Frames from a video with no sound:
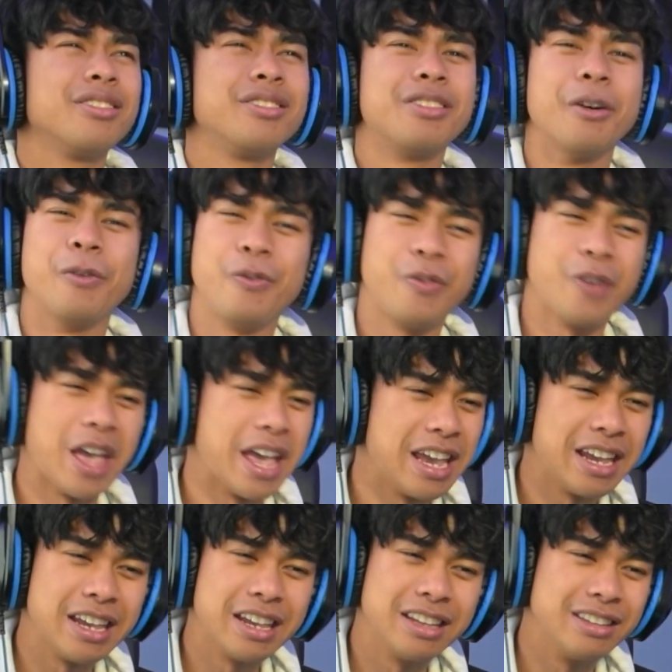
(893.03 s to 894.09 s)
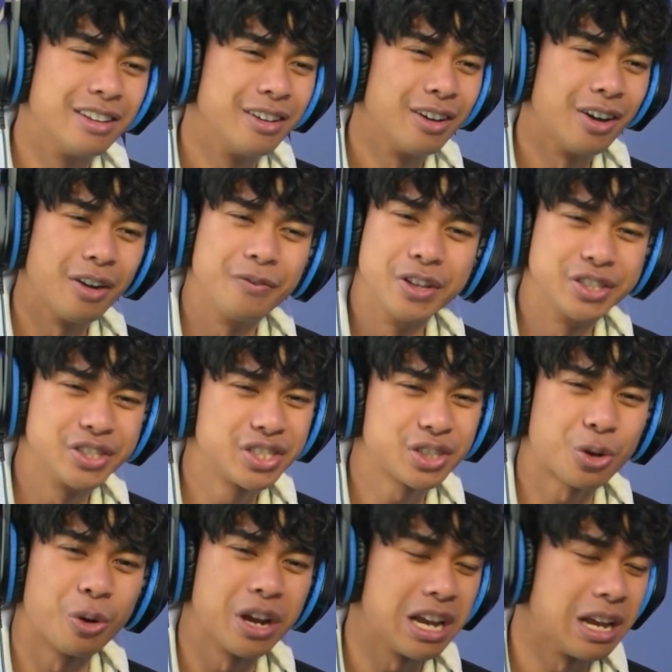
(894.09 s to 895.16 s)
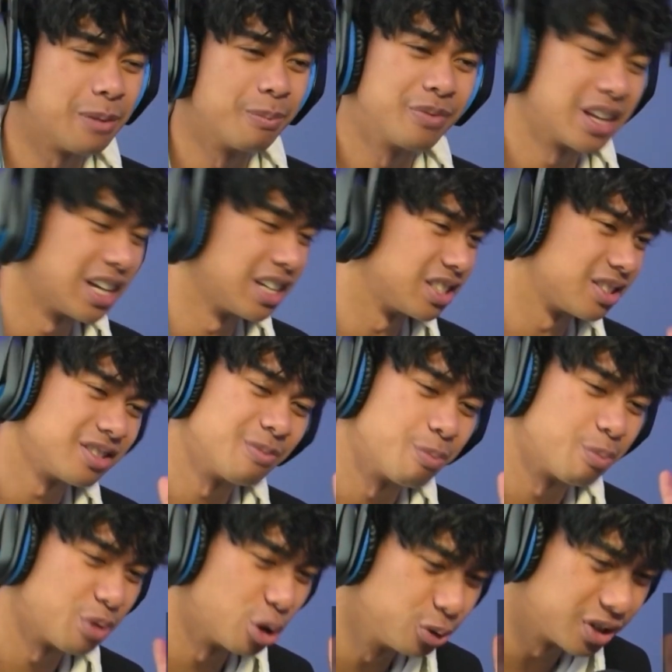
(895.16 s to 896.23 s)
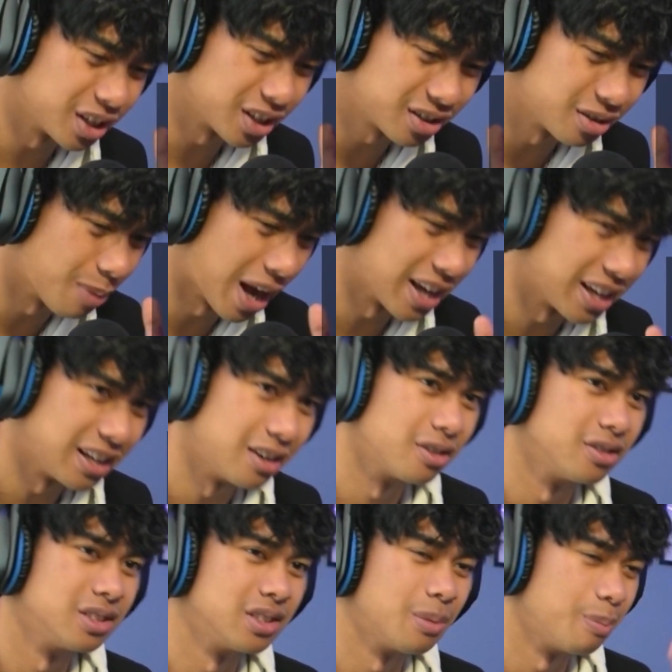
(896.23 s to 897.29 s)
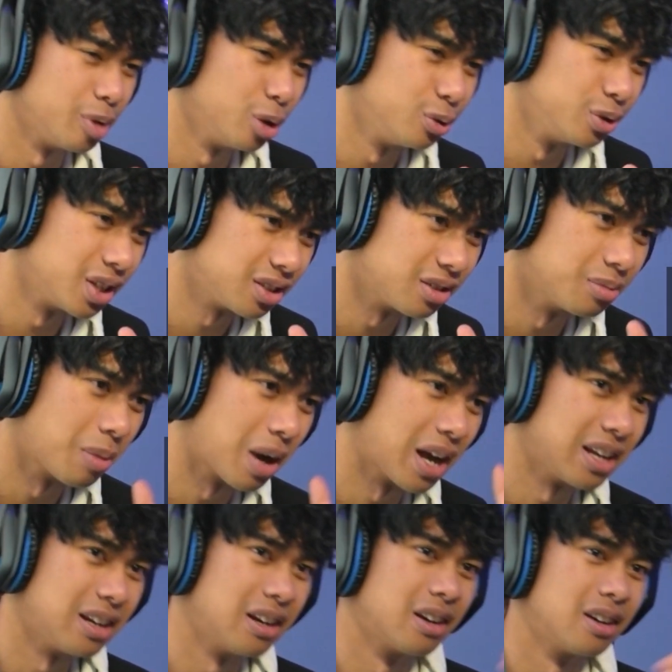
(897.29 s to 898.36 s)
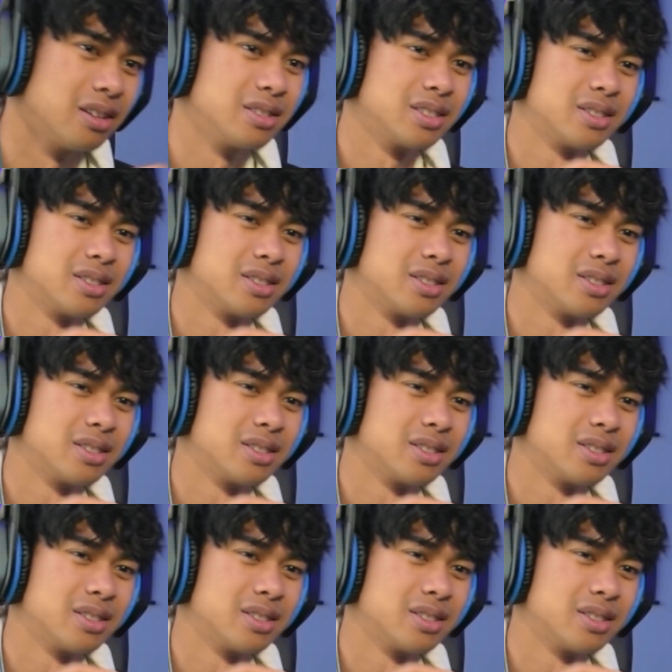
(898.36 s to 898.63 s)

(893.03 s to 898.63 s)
the fade of the scream. It's music to my ears. Music to my ears.